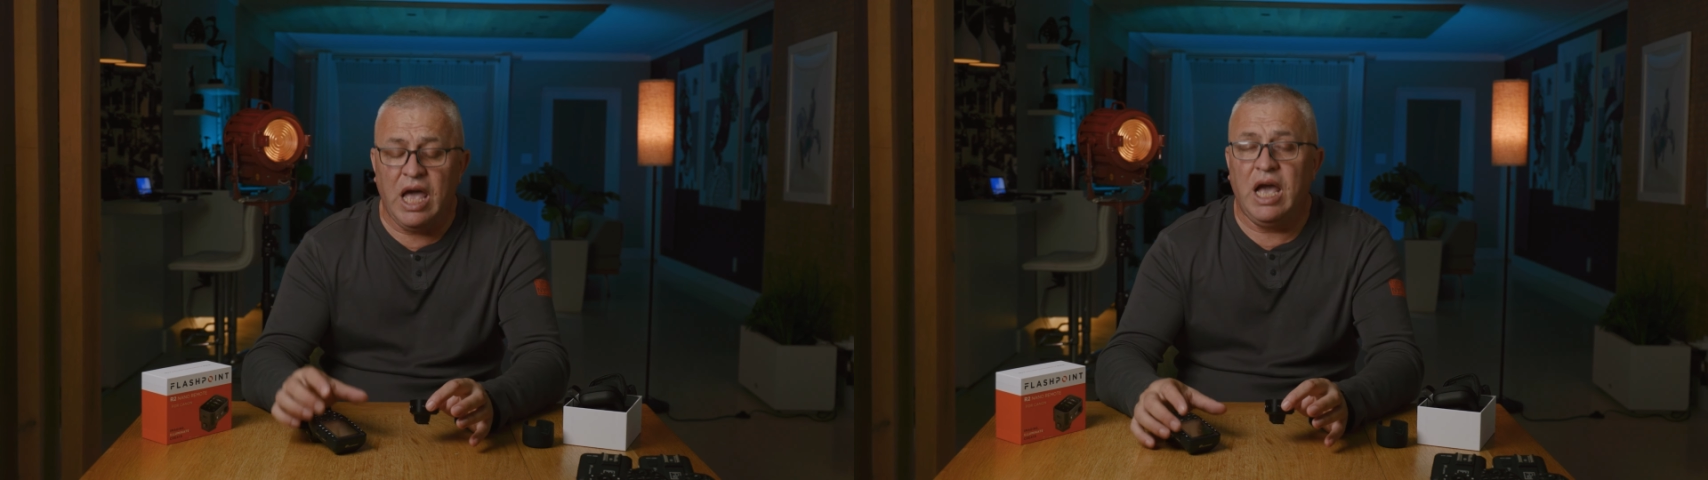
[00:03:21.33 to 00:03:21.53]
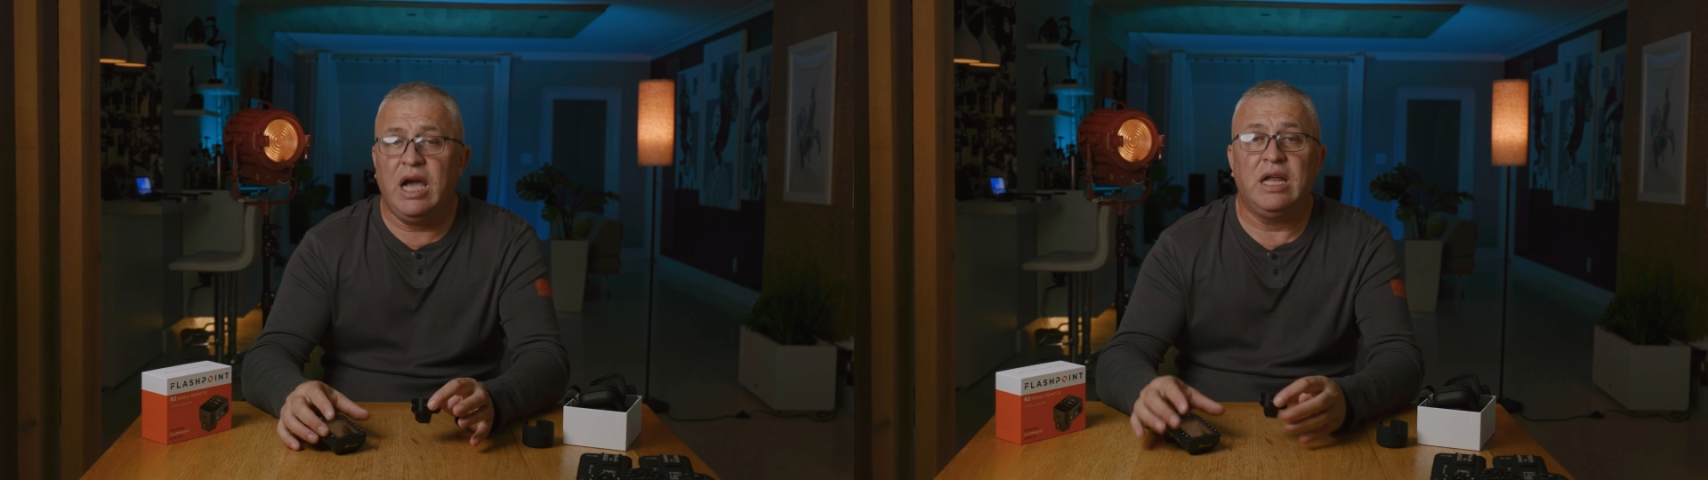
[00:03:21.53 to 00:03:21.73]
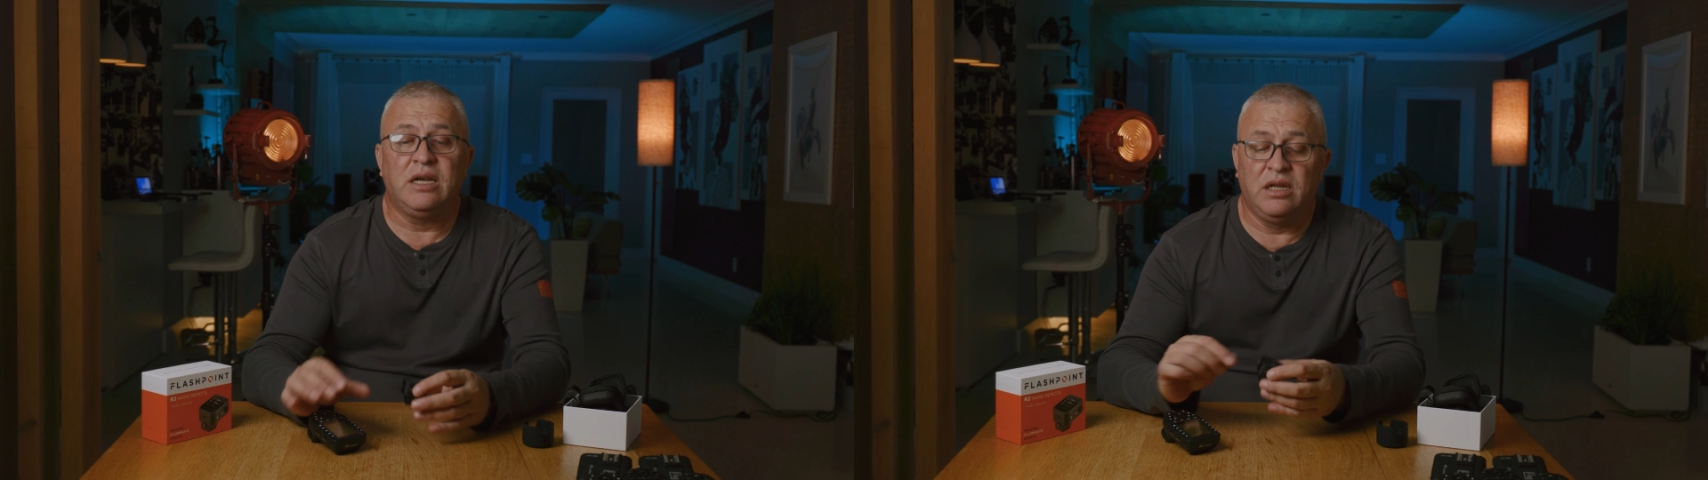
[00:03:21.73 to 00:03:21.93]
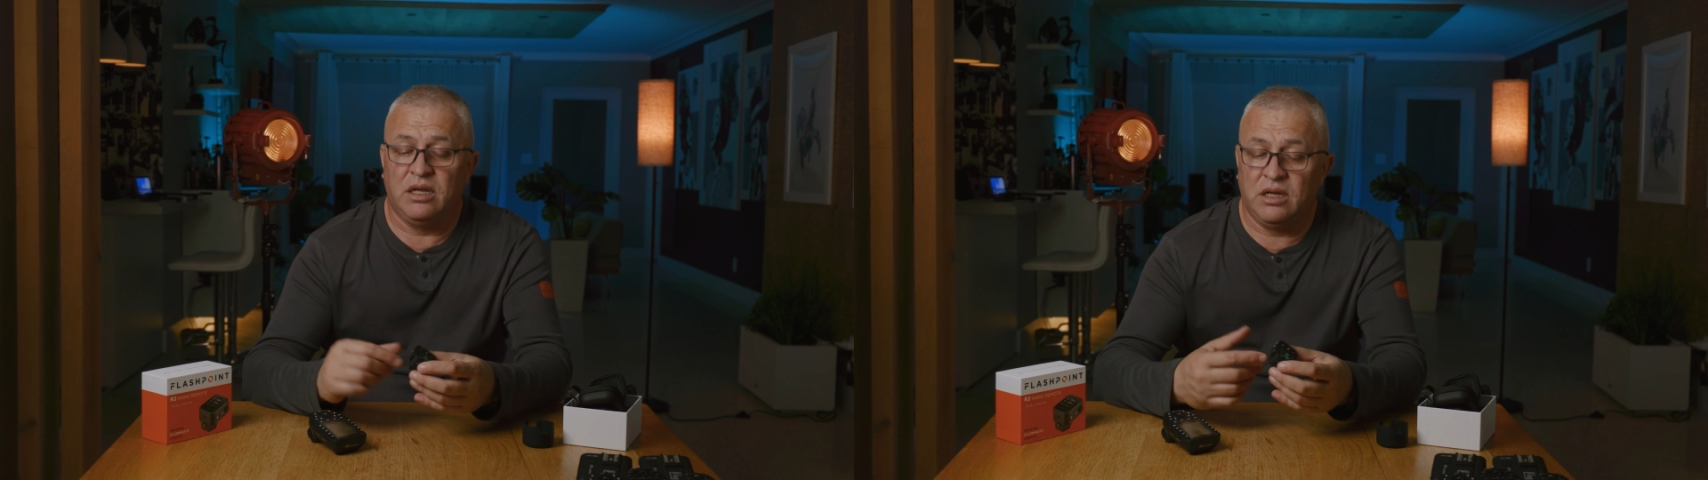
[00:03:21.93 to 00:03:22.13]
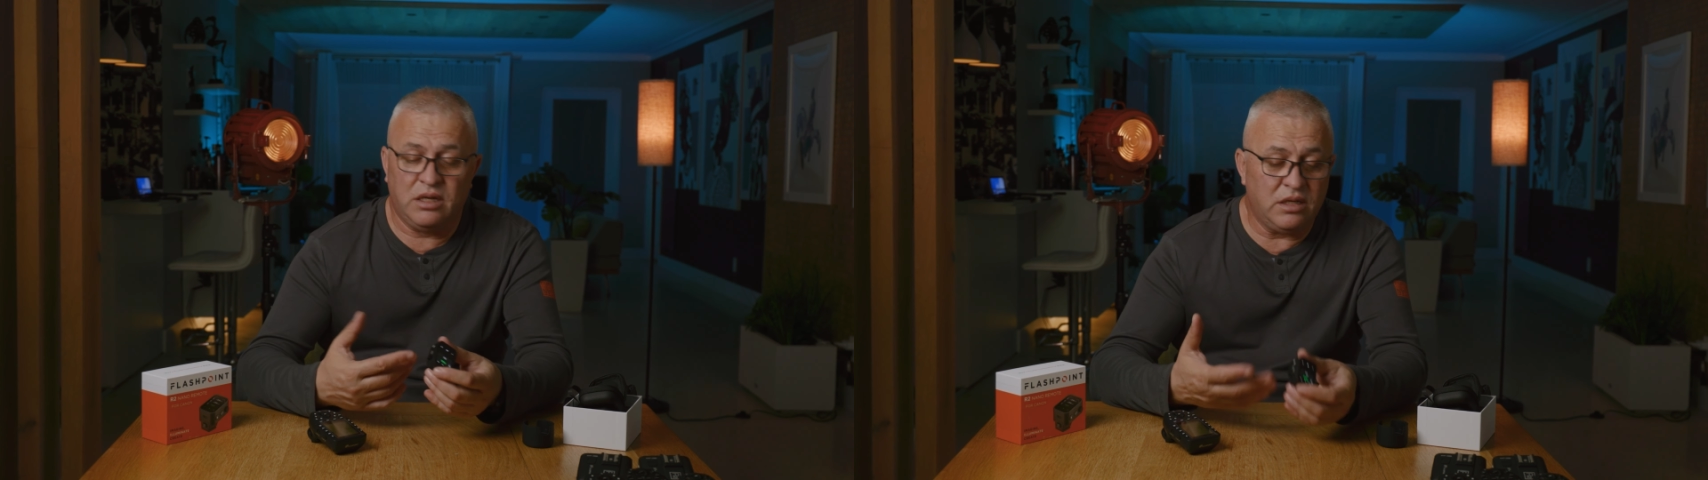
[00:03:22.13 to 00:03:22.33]
And
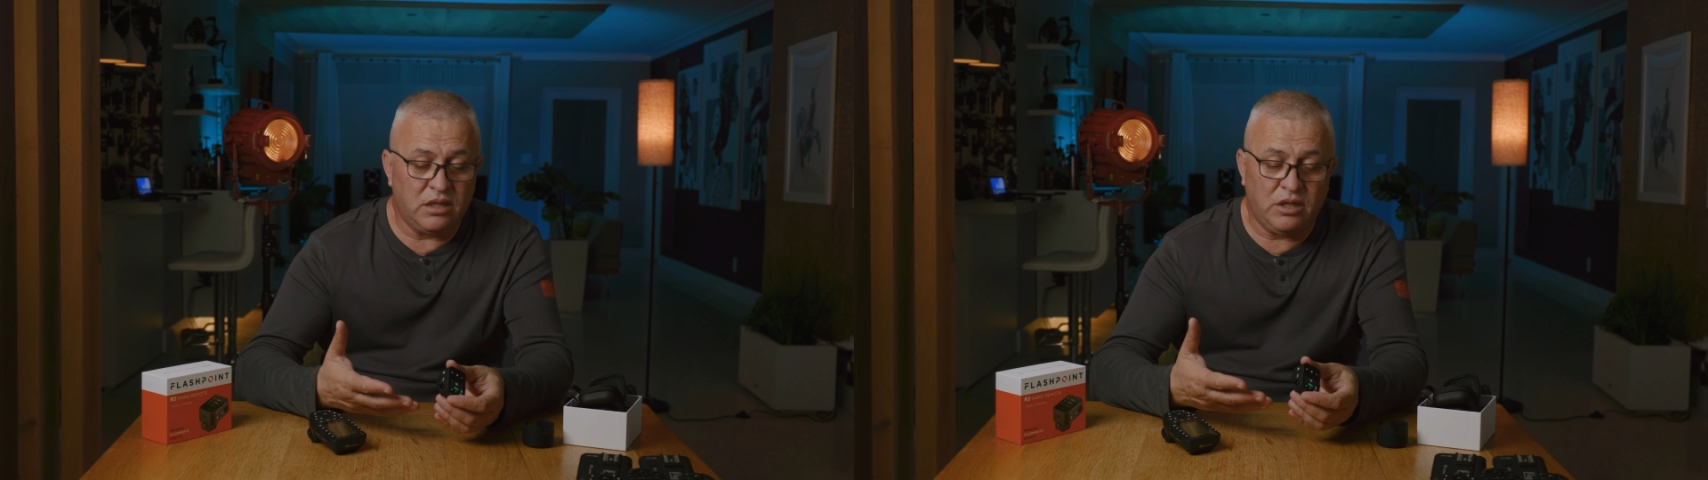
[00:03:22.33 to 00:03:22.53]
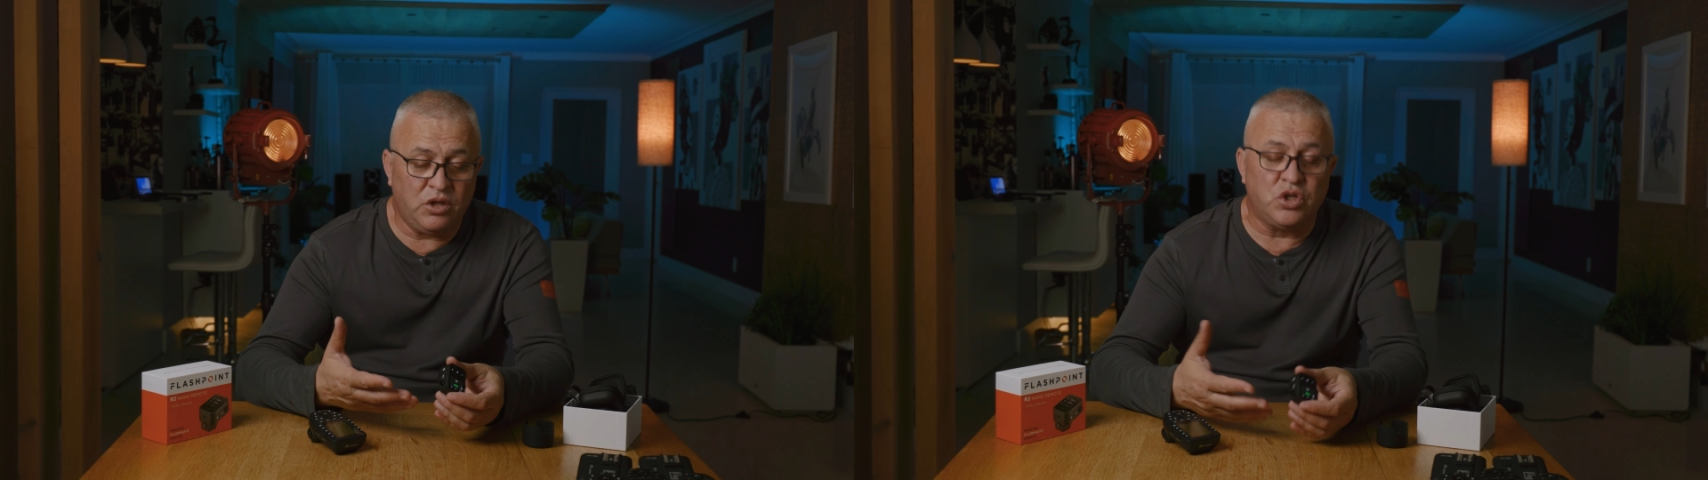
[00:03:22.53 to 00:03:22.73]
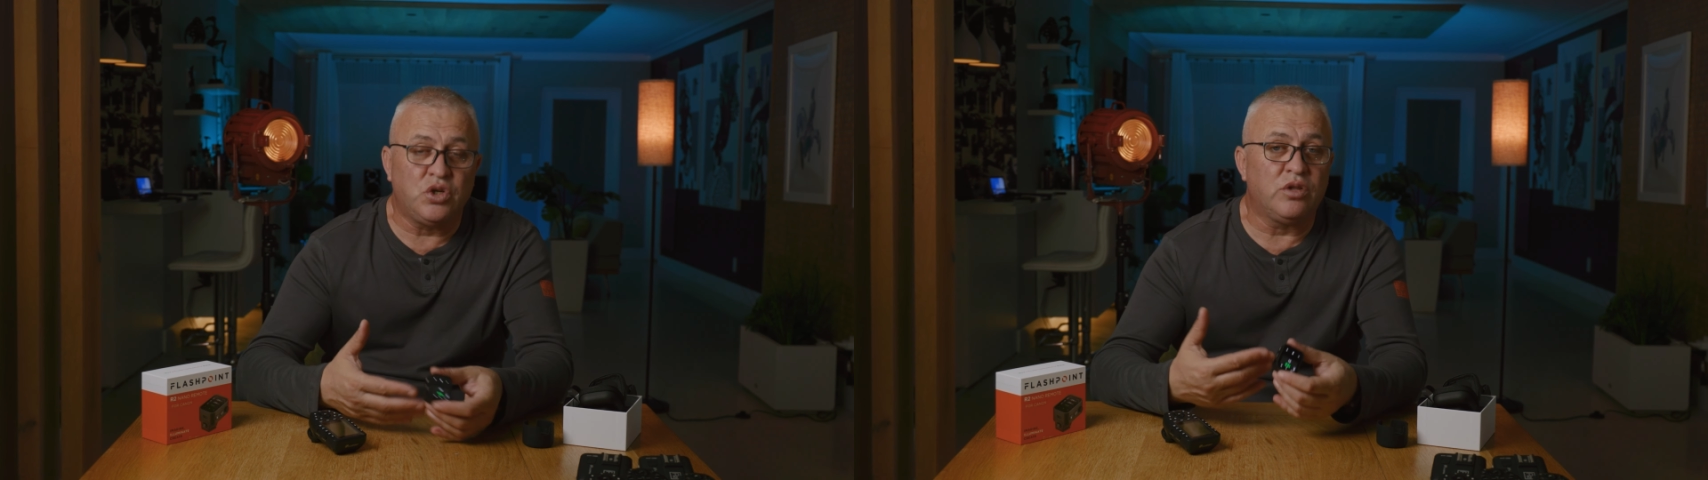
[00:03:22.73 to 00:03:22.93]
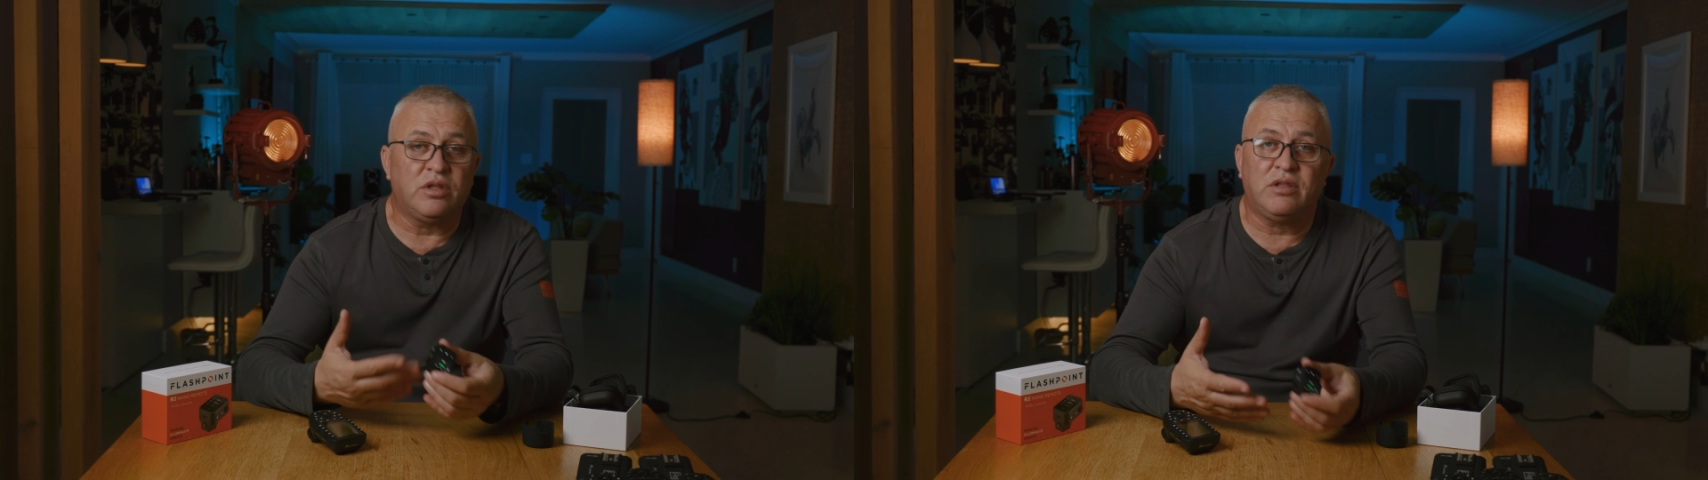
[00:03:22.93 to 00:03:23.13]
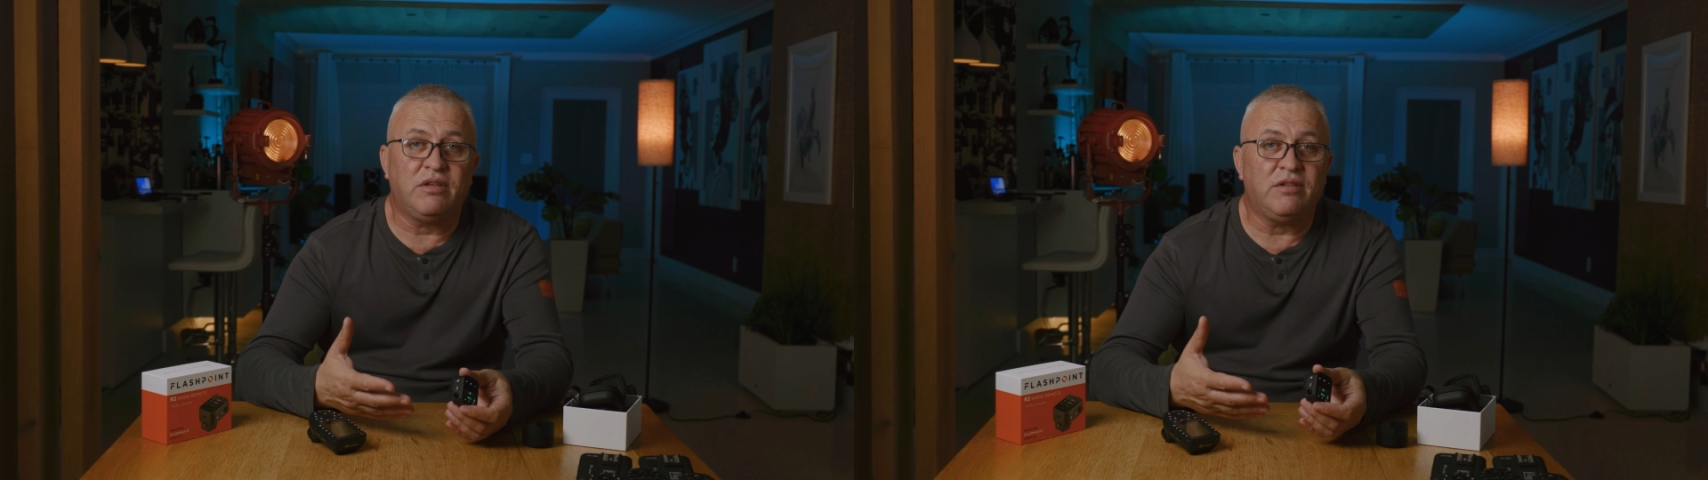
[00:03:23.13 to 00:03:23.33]
you
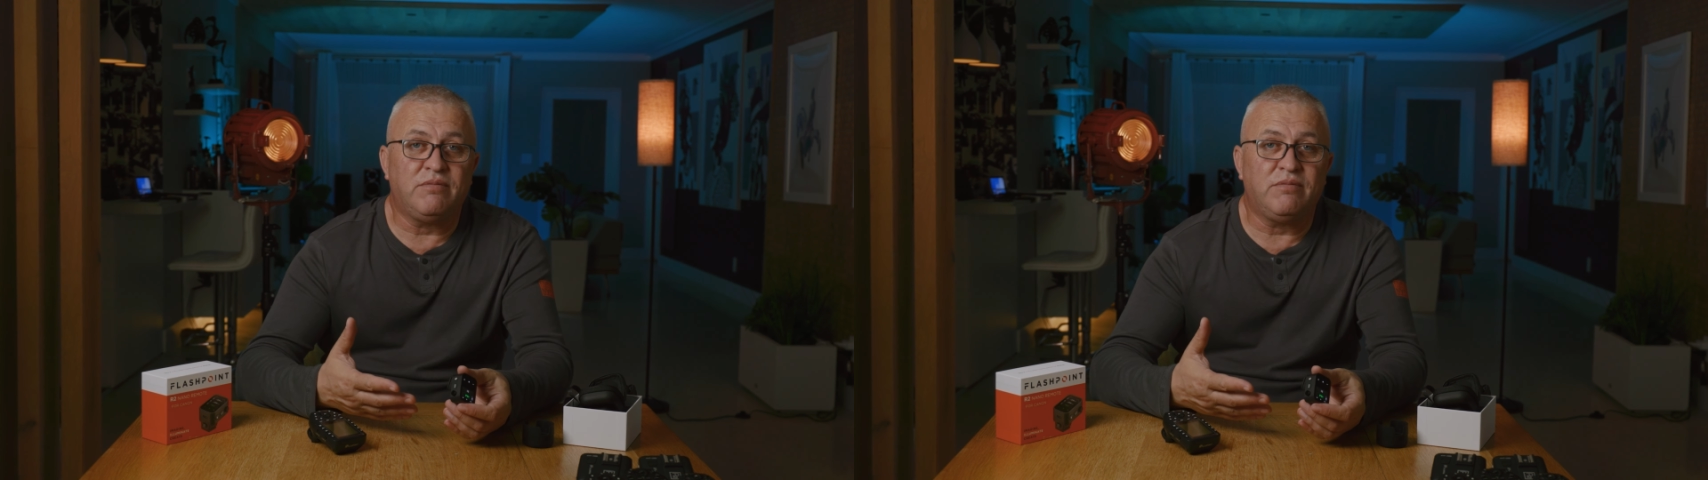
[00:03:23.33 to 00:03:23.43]
should,